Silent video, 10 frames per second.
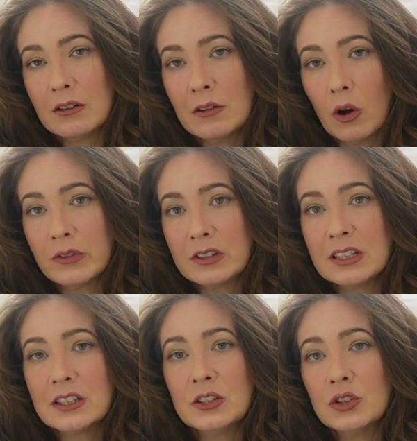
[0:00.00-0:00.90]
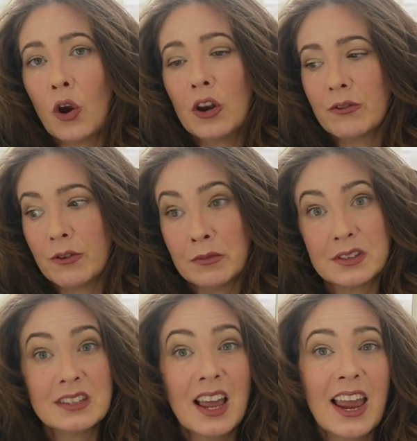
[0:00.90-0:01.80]
You obviously condone it from the
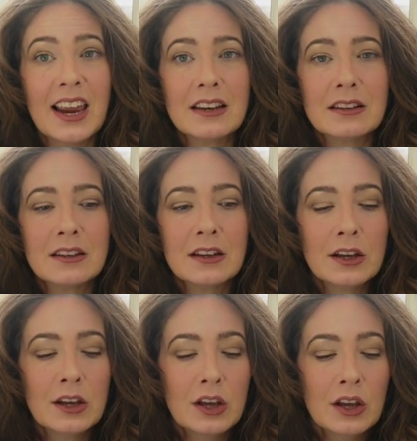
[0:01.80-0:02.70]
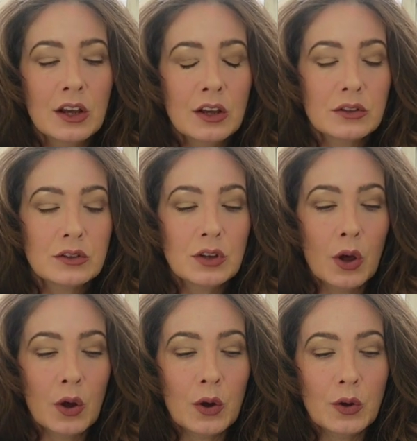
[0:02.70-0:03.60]
state.
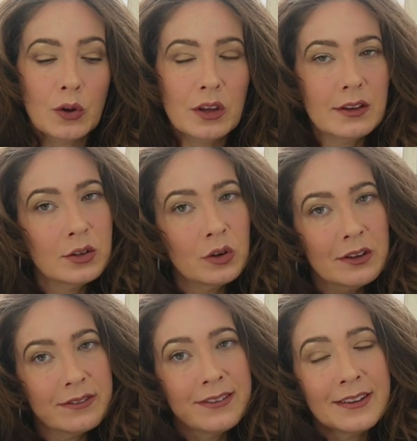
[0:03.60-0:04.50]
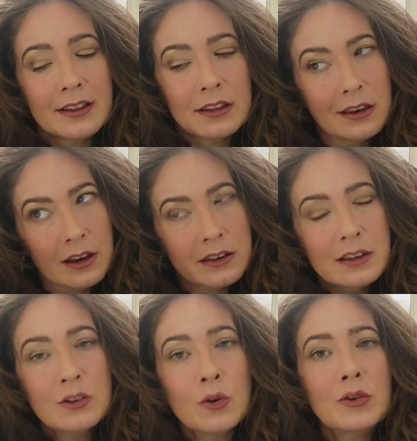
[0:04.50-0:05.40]
So you sort of,
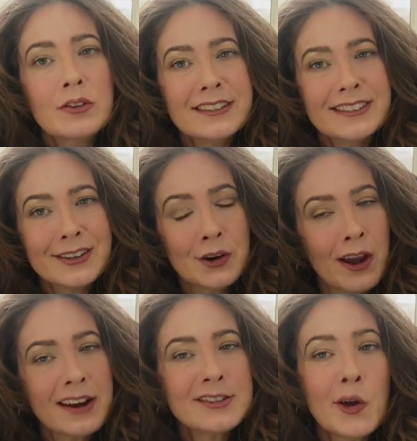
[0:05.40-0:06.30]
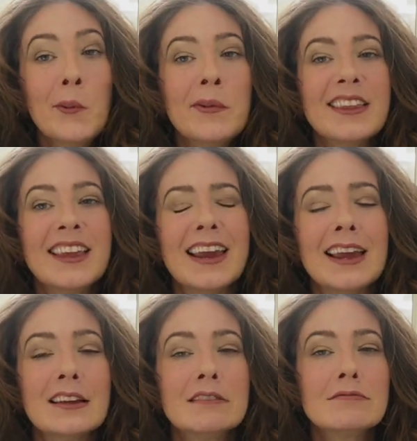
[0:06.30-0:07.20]
the door is cracked open
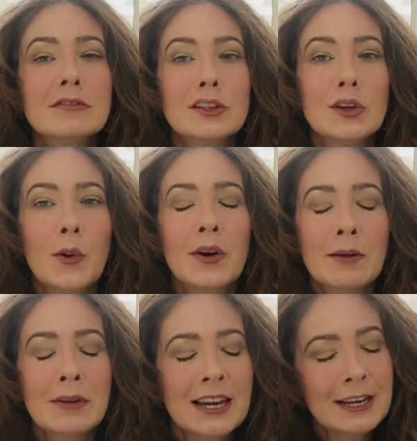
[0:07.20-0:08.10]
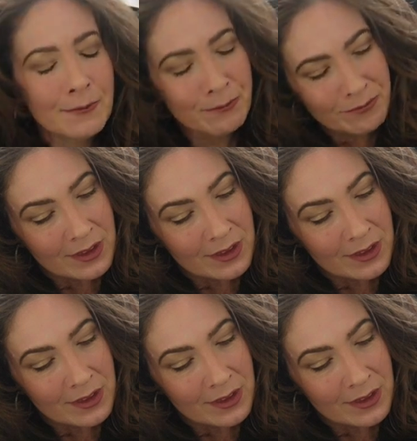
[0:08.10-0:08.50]
there. You know what I mean?